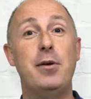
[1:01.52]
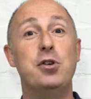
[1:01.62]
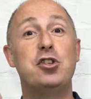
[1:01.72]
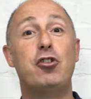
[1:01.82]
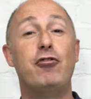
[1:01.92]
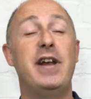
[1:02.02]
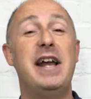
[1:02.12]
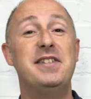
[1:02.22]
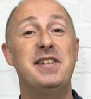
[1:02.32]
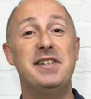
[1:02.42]
was
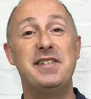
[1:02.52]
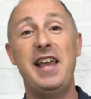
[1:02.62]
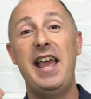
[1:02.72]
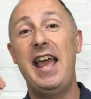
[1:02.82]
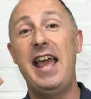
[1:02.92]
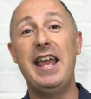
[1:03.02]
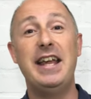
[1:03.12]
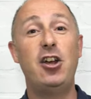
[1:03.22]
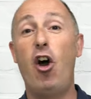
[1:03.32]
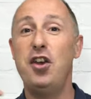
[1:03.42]
created
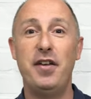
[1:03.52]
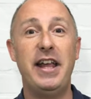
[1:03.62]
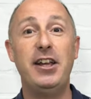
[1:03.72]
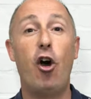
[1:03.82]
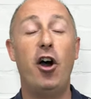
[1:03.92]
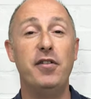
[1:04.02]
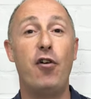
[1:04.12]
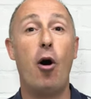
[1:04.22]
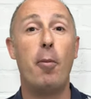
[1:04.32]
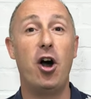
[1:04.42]
in kind of in kind of
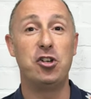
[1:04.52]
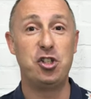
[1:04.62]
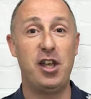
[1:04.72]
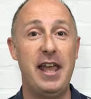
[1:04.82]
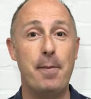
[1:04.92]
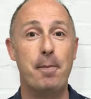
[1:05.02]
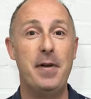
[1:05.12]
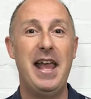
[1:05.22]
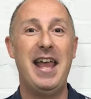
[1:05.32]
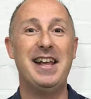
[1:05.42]
homage to him,
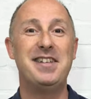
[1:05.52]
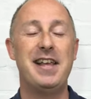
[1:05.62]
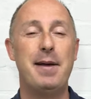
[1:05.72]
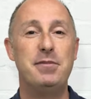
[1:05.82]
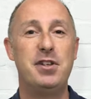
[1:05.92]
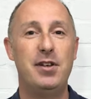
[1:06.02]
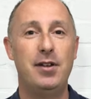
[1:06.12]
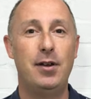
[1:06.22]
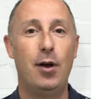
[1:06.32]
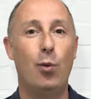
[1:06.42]
except
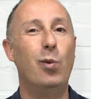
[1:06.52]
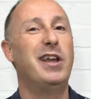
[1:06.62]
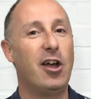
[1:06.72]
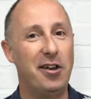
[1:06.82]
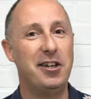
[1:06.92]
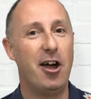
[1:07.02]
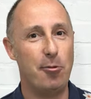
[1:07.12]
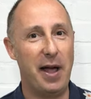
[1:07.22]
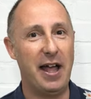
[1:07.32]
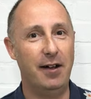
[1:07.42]
we kind of know
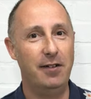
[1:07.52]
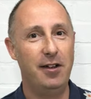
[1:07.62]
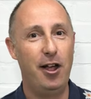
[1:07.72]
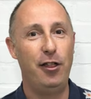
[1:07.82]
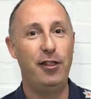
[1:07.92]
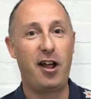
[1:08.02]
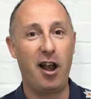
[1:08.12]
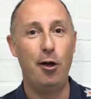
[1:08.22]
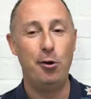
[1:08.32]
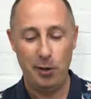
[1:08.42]
better. The
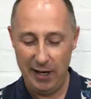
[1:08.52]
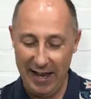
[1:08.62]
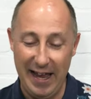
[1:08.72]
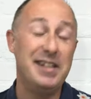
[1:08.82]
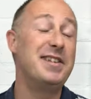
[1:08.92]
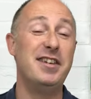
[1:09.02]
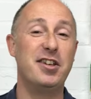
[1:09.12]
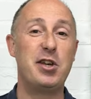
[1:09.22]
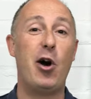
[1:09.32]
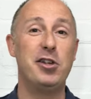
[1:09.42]
clue is in the
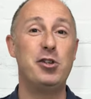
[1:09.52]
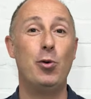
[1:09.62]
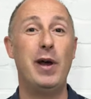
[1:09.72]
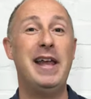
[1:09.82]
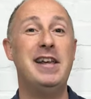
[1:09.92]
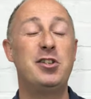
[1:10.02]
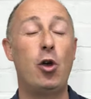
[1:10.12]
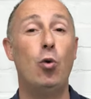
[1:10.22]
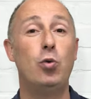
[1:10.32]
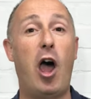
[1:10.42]
title. It is
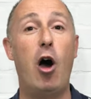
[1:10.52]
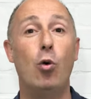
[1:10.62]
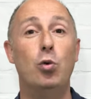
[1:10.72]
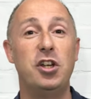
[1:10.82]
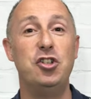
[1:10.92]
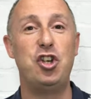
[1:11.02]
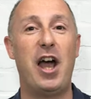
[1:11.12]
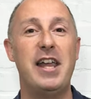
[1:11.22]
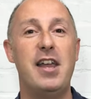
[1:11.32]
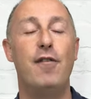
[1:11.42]
called Old
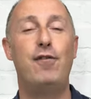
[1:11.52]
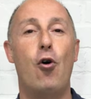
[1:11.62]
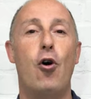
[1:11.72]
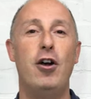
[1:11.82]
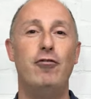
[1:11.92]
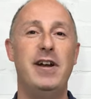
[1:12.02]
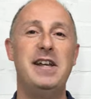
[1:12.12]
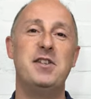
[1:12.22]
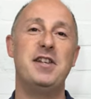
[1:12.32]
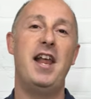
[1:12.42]
J for a
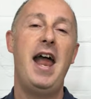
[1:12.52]
reason.